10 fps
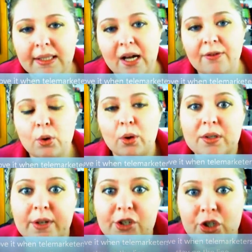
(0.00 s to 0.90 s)
Now, of
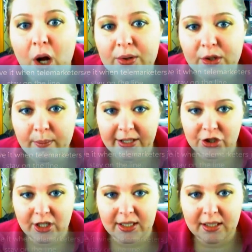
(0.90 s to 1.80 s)
course, we should also
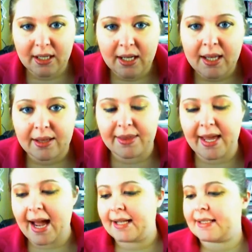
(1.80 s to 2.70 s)
mention
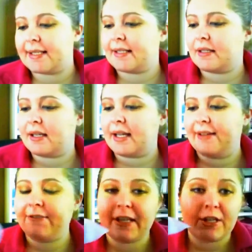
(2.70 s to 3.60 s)
that
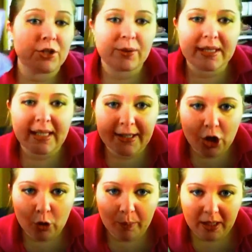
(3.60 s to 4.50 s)
if they do decide
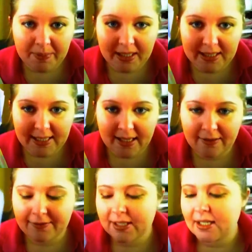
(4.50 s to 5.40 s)
to open up this
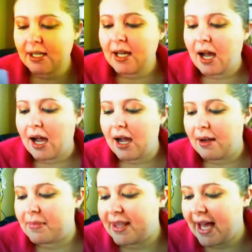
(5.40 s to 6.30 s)
gift,
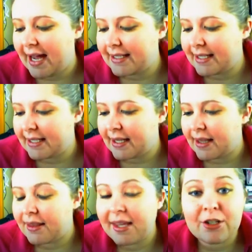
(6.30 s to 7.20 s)
that
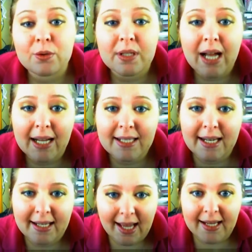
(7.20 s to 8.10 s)
they do not
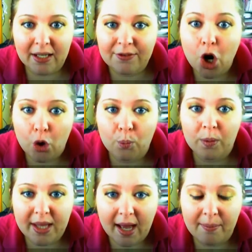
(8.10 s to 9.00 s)
take that gift home
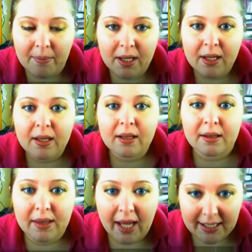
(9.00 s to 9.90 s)
with them
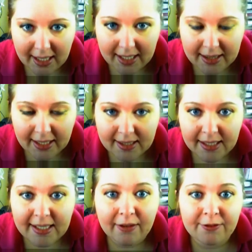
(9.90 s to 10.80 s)
that night. That's
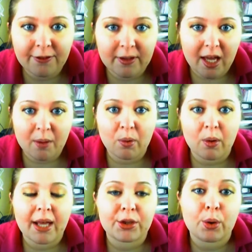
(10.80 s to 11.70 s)
a gift for them
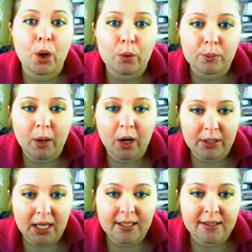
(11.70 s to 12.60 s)
at their own
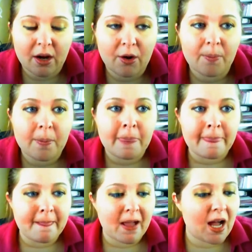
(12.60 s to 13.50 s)
party. So
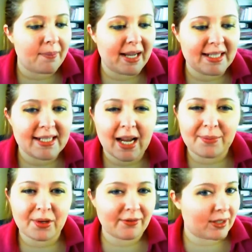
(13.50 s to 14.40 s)

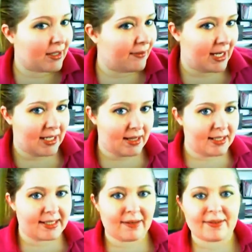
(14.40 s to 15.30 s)
anytime you're ever giving any of
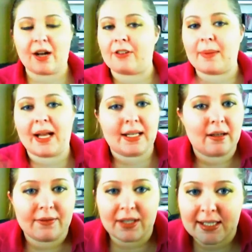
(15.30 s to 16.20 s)
these gifts out from
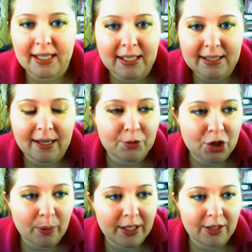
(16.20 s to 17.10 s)
any of these things that I'm
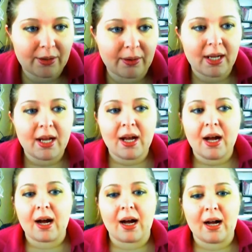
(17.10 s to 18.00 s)
showing you,
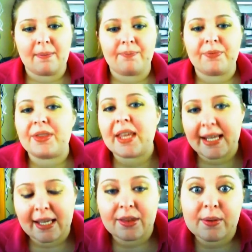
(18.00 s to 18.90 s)

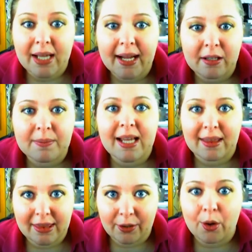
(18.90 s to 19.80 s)
they get those items
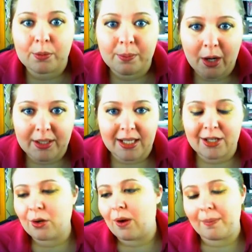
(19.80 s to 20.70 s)
at their own party.
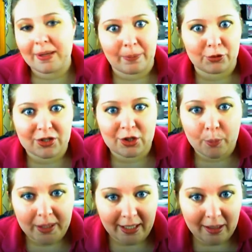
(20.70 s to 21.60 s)
You don't want people just
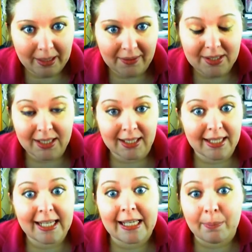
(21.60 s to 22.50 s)
opening up gifts and then
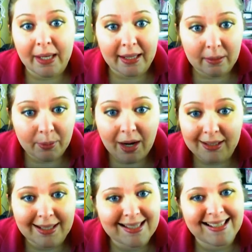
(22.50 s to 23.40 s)
keeping the
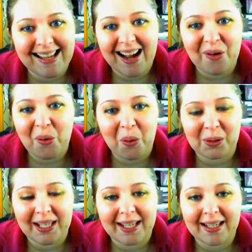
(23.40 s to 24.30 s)
products and not
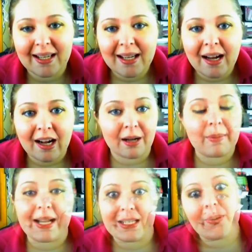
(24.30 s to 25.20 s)
holding
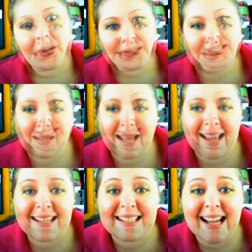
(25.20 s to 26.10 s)
any parties.
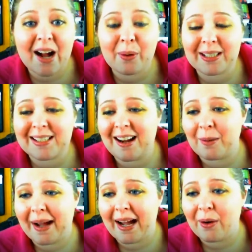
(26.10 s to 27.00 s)
Okay, and now we're going to
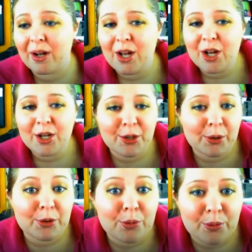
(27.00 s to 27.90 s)
talk about
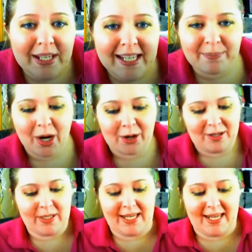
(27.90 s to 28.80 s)
your green
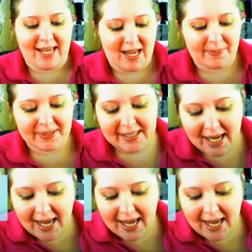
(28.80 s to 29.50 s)
party booking games.